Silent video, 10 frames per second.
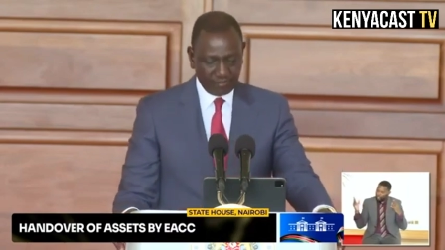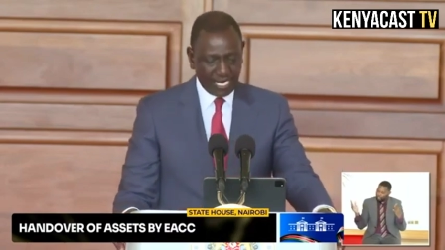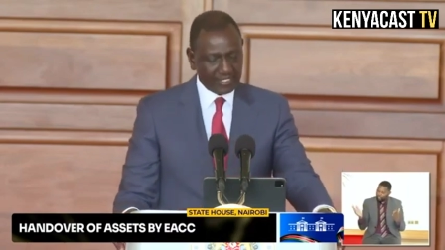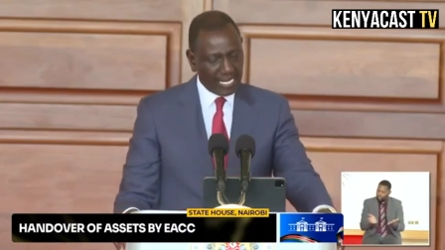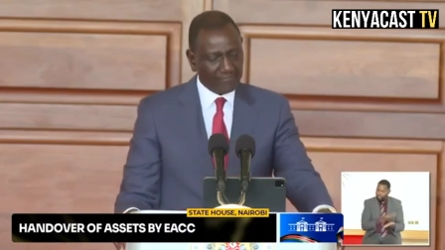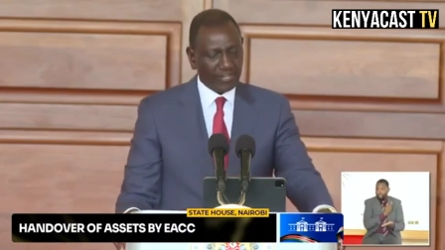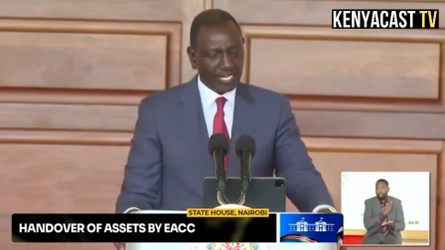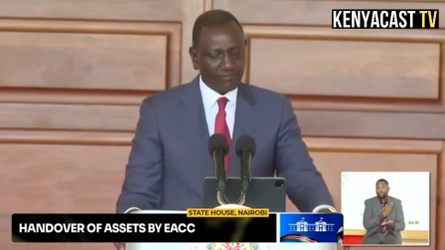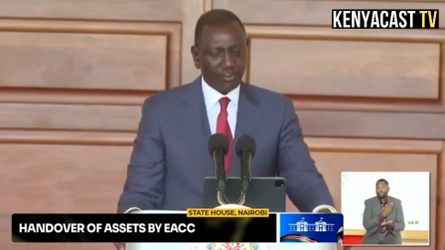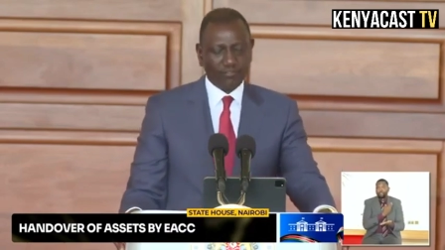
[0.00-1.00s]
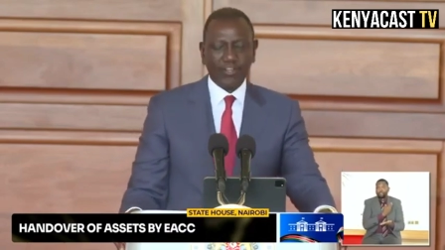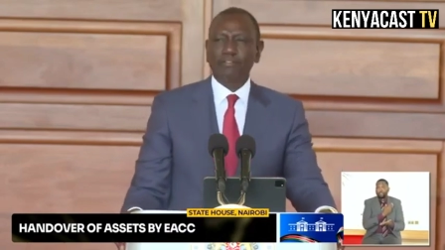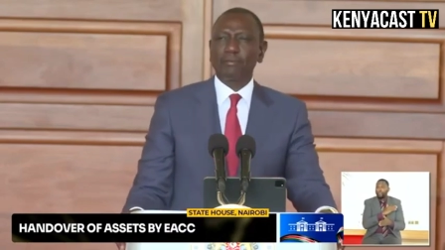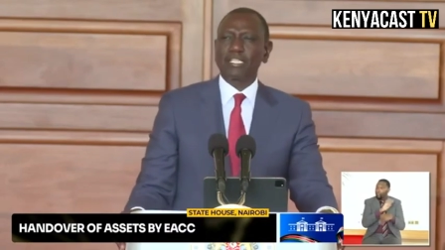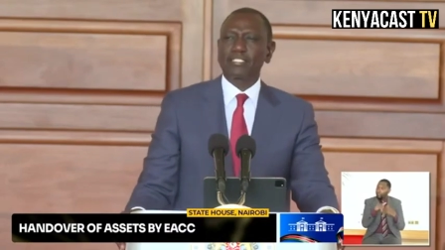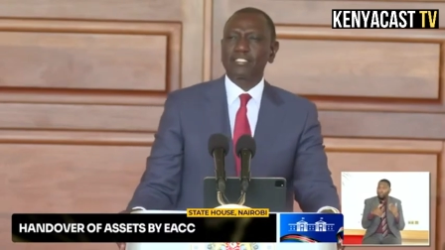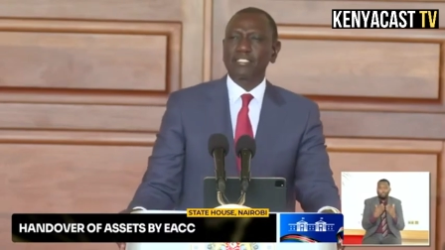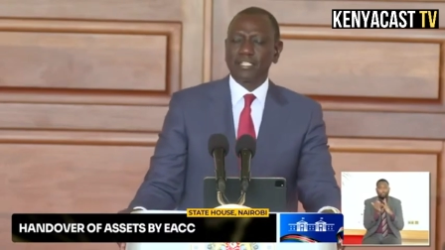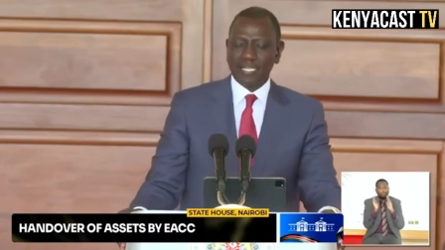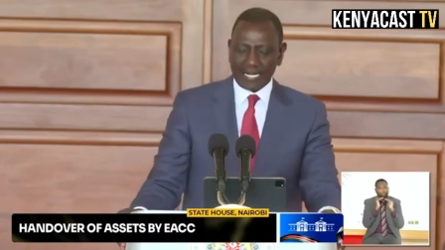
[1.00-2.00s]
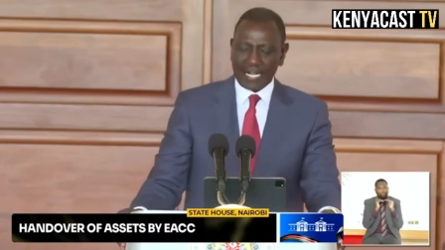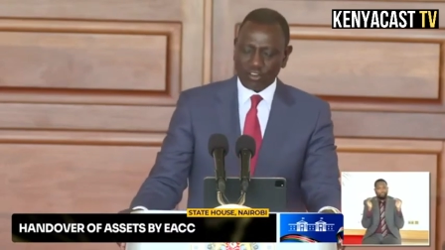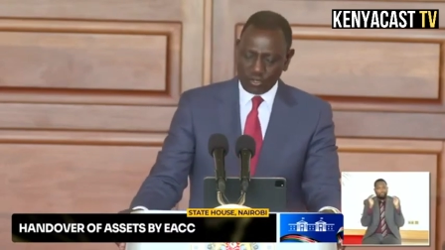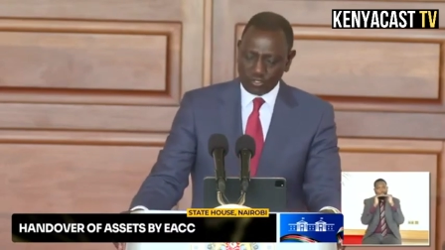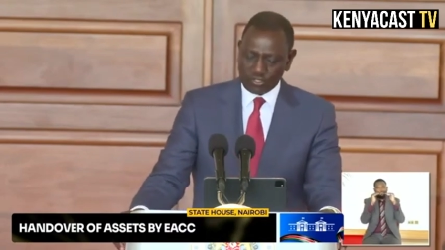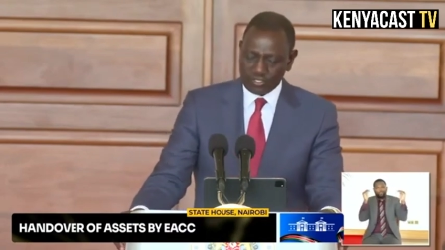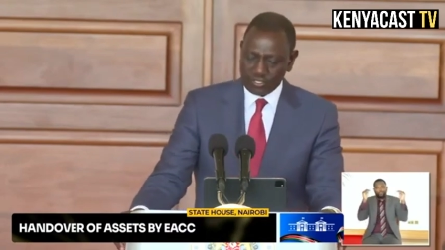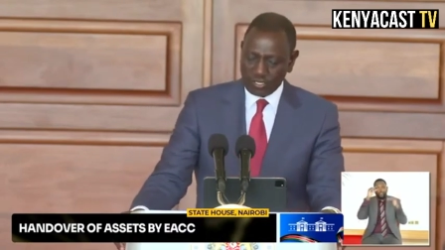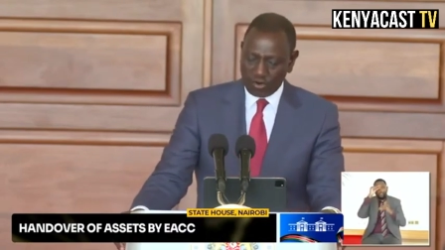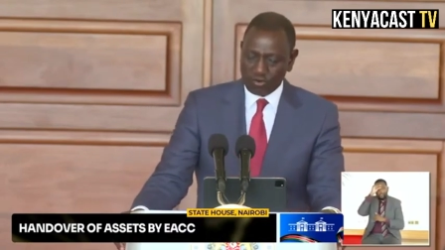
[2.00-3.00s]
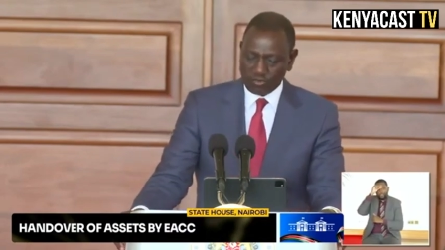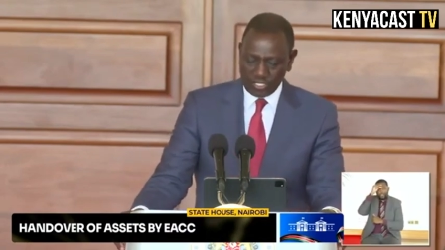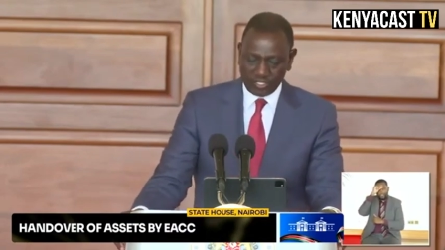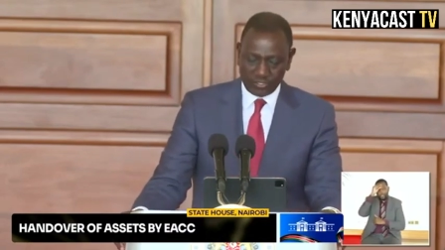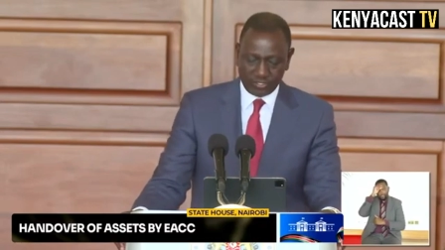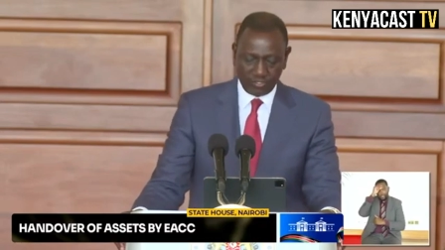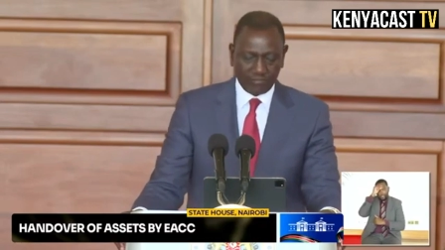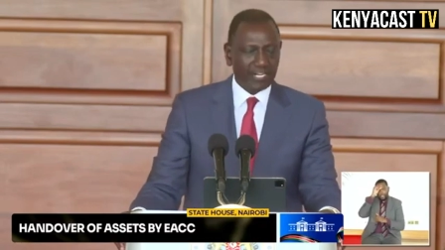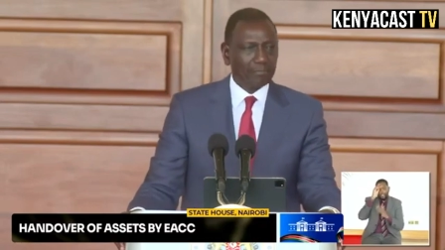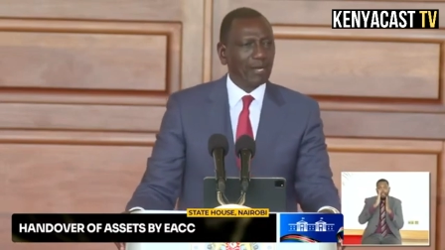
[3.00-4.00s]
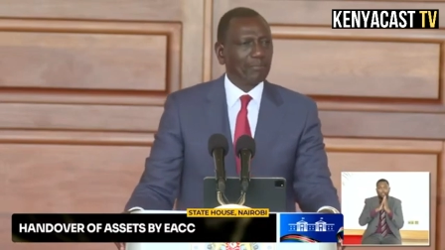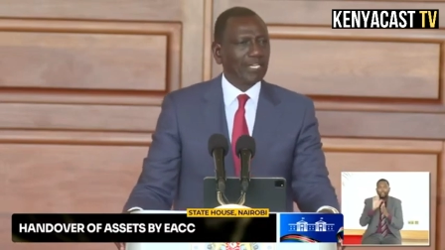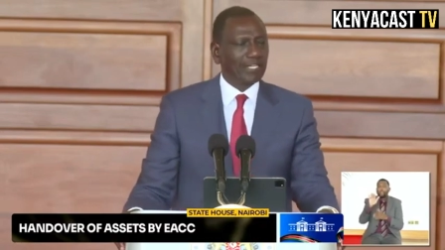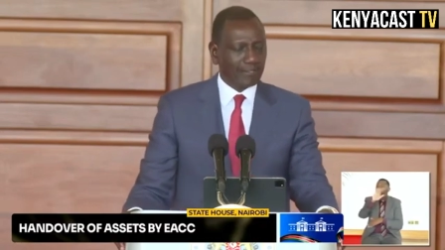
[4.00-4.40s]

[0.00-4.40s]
at every level of government, and across all regions of our republic.